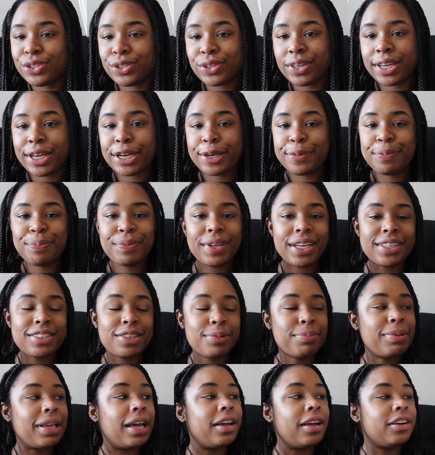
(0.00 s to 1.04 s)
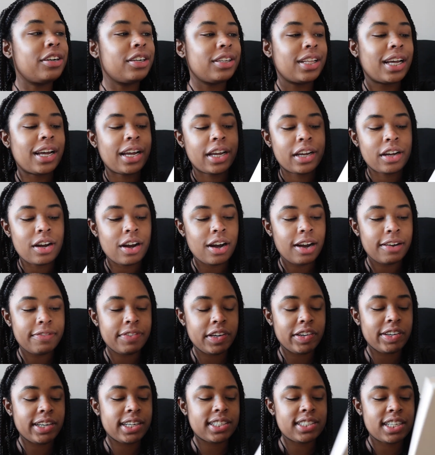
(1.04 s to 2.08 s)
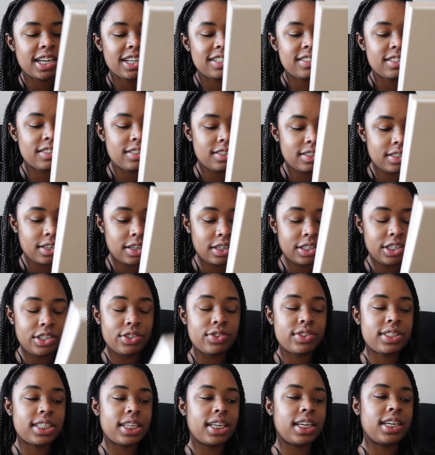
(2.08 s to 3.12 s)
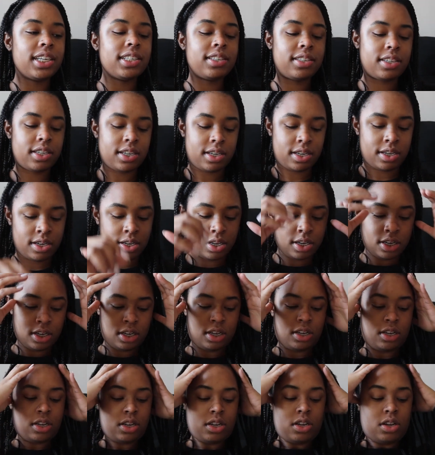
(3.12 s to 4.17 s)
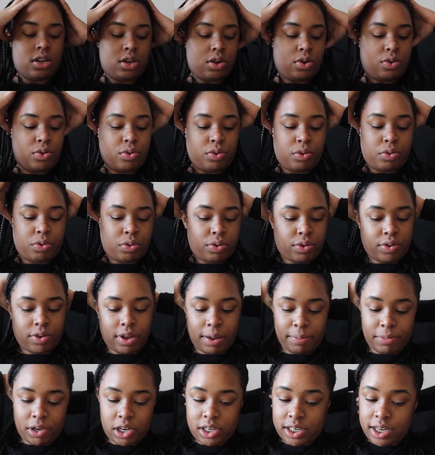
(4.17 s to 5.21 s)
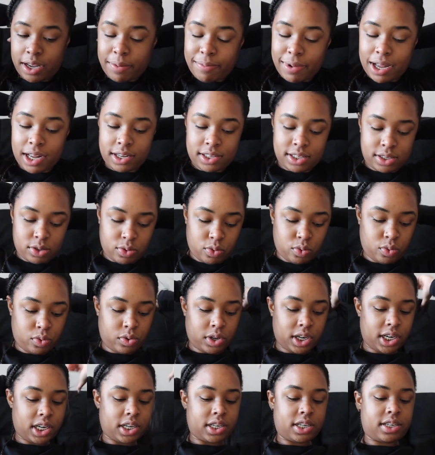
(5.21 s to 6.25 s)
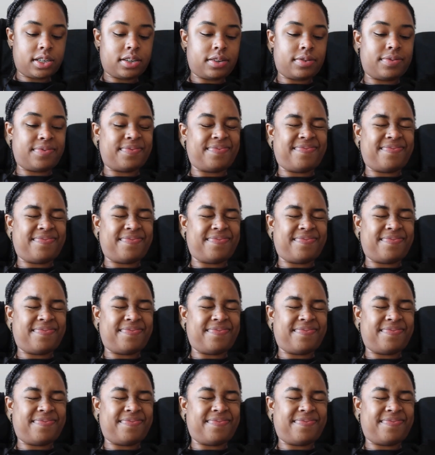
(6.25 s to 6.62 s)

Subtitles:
So yeah, that's the planner that I got. Very excited to start using it. Ooh, I'm gonna get back to work.